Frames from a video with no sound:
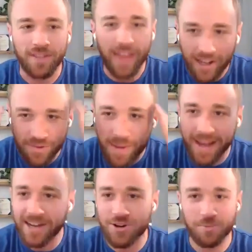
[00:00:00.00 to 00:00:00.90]
that is
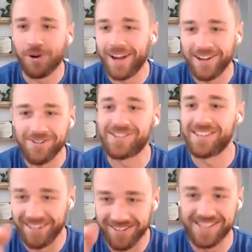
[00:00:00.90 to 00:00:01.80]
made in your brain.
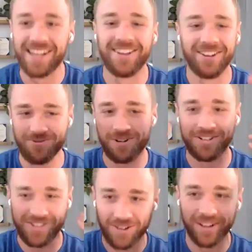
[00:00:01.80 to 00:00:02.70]
You said those
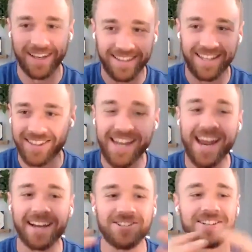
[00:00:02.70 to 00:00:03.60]
words too, like these
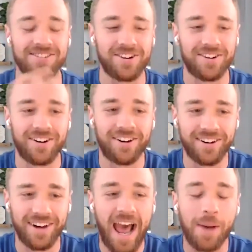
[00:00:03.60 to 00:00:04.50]
connections
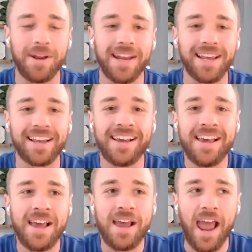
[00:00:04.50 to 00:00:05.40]
are happening.
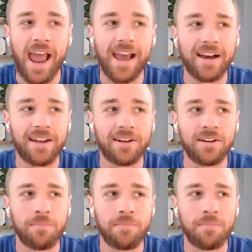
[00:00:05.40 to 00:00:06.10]
And